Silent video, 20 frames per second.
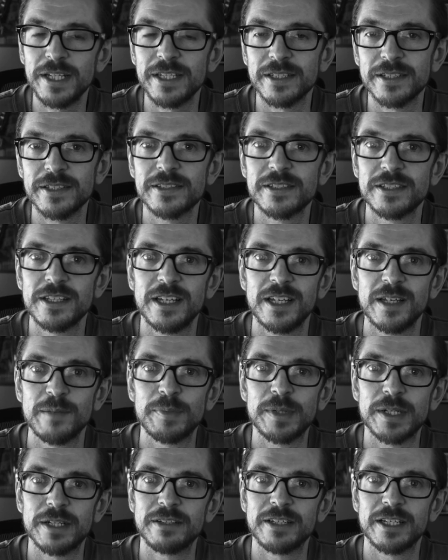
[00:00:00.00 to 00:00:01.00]
is,
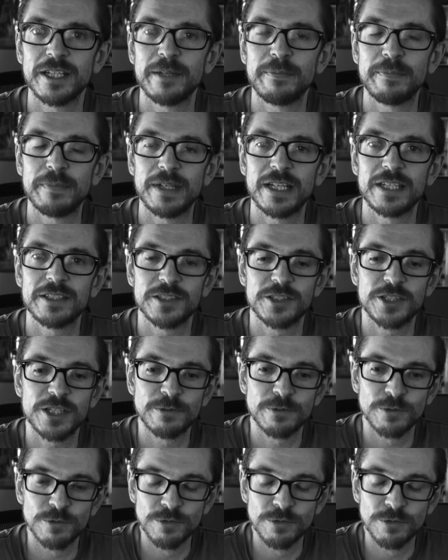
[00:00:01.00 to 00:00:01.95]
but as a general